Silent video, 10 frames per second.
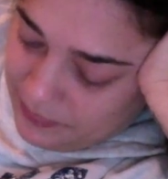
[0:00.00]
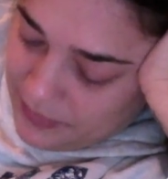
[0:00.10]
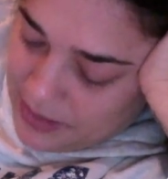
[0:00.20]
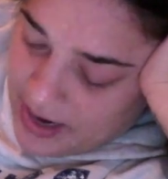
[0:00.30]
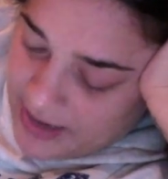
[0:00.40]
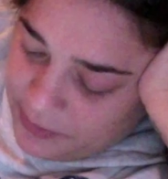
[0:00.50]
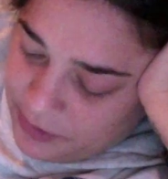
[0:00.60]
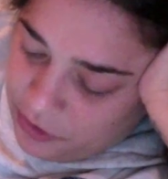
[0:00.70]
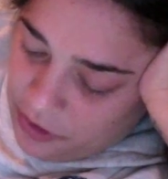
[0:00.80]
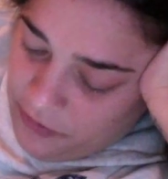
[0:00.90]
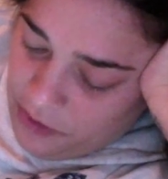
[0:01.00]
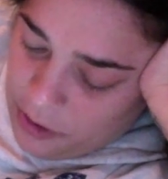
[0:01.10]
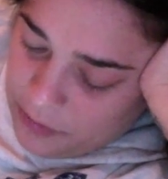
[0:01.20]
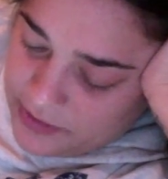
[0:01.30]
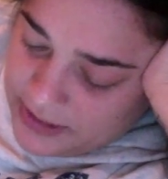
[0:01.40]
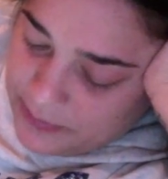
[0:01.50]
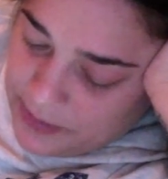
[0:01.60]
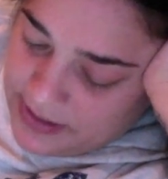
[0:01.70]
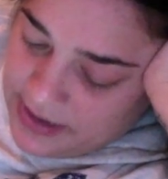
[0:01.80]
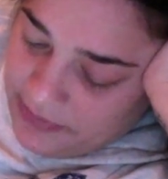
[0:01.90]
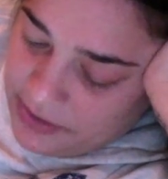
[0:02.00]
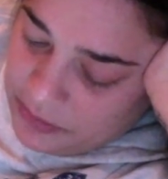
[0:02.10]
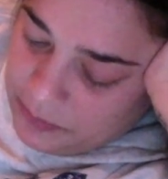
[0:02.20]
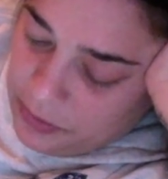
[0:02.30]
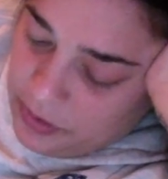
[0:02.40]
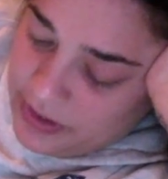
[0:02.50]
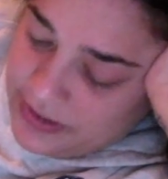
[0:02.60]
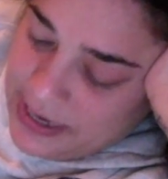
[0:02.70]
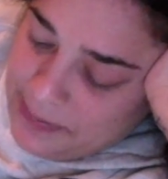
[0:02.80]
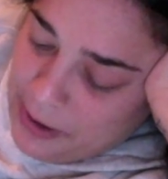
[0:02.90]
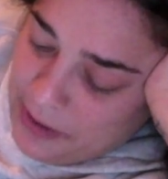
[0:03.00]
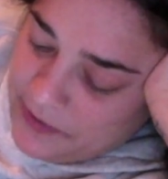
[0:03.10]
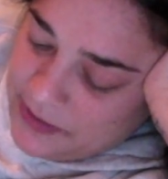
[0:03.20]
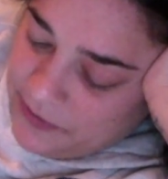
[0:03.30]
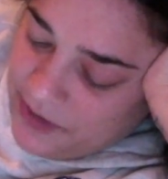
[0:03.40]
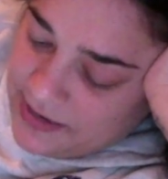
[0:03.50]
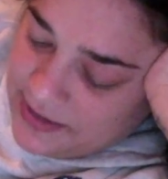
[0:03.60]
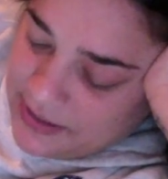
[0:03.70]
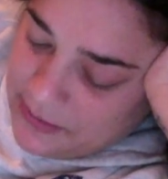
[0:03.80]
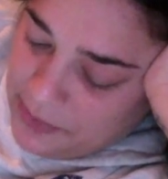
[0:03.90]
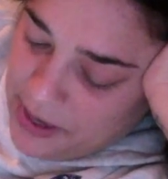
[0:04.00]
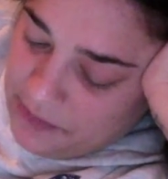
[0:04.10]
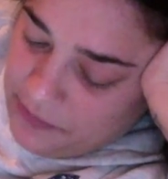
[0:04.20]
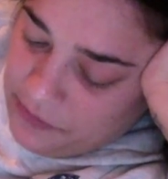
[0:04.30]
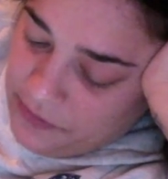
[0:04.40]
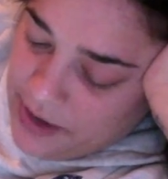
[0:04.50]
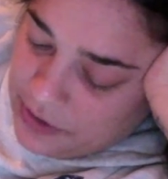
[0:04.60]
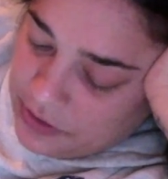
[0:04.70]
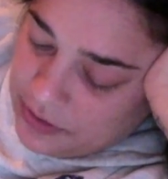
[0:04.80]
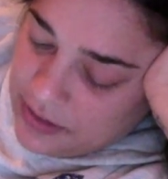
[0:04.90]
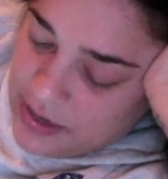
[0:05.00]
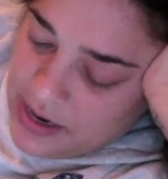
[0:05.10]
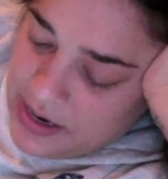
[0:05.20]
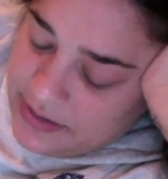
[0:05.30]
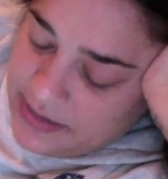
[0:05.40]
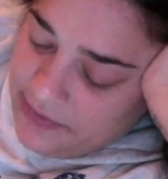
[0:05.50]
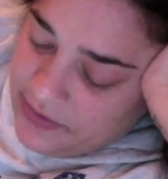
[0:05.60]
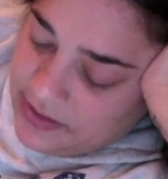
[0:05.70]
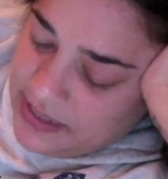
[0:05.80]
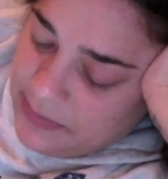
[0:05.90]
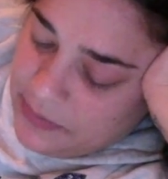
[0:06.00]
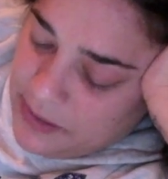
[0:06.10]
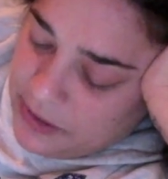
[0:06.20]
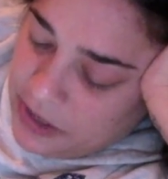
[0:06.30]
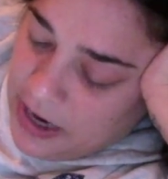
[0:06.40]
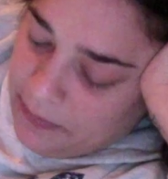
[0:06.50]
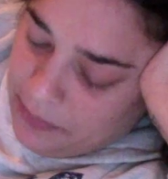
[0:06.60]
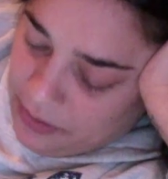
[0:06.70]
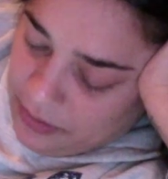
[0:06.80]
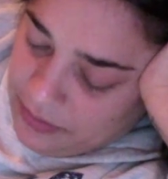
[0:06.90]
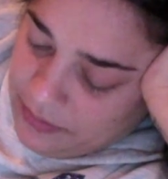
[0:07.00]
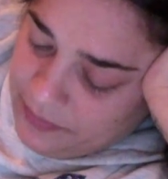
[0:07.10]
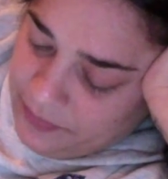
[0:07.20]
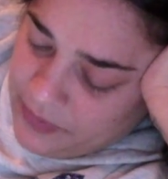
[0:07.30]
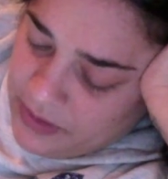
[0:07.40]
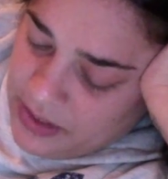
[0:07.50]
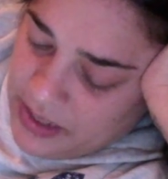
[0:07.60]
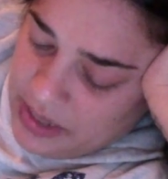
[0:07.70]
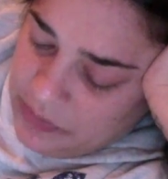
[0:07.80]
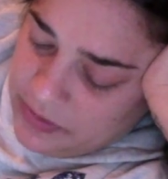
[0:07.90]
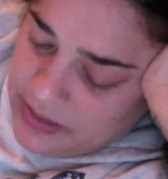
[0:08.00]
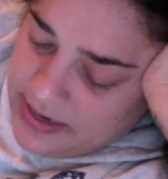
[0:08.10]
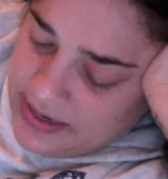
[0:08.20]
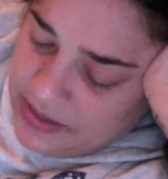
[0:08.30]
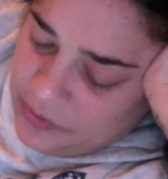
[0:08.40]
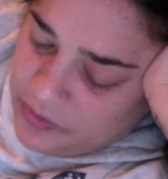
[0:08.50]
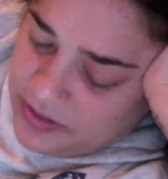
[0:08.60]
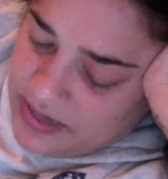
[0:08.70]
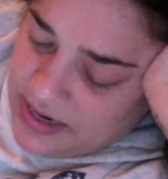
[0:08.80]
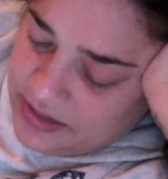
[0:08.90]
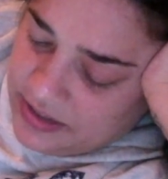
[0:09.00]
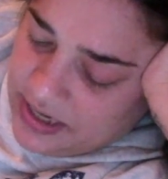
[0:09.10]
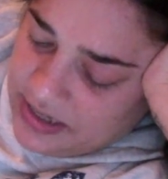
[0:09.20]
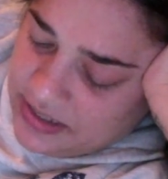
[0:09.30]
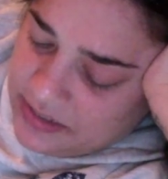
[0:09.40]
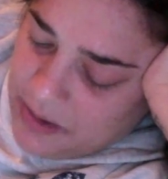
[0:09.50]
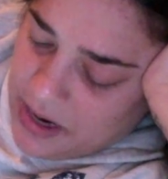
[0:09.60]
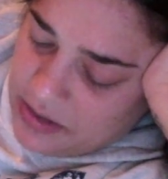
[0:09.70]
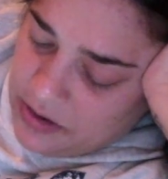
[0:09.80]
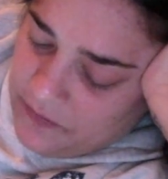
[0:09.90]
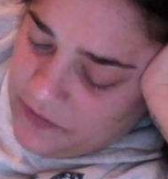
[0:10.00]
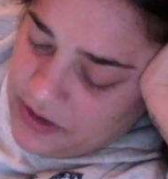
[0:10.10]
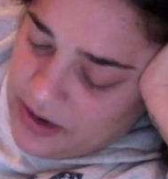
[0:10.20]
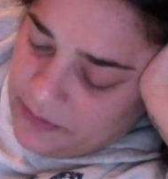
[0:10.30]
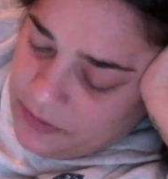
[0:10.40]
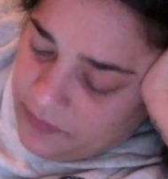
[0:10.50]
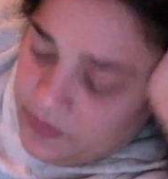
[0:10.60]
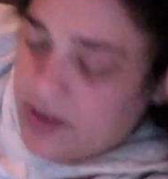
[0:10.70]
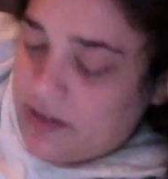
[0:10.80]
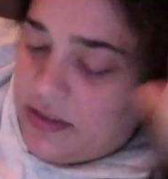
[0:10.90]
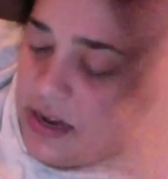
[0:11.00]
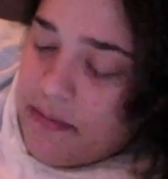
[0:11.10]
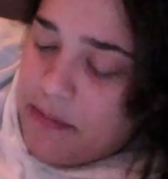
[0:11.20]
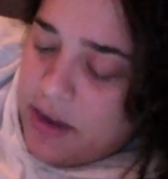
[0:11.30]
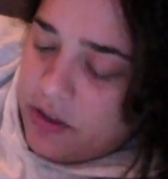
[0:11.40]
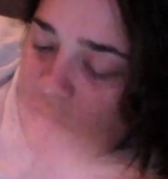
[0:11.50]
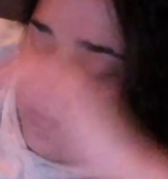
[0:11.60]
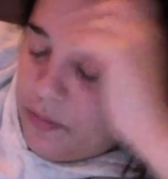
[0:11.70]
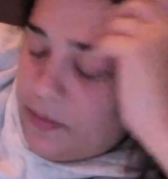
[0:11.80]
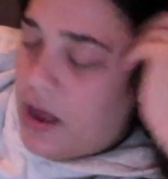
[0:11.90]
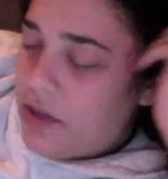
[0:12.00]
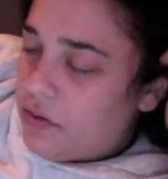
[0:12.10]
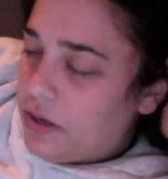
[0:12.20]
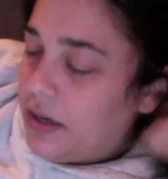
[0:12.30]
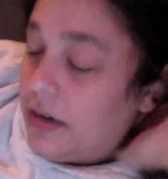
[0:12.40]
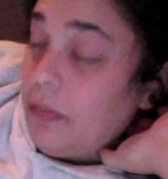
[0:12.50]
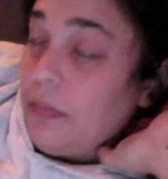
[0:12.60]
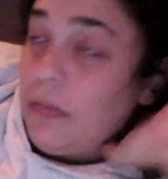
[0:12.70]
As we drove home, despite having to pull the tape off his face in a painful fashion, Davis seemed much happier. It was nice to get his mind off the number of things I imagined were bothering him.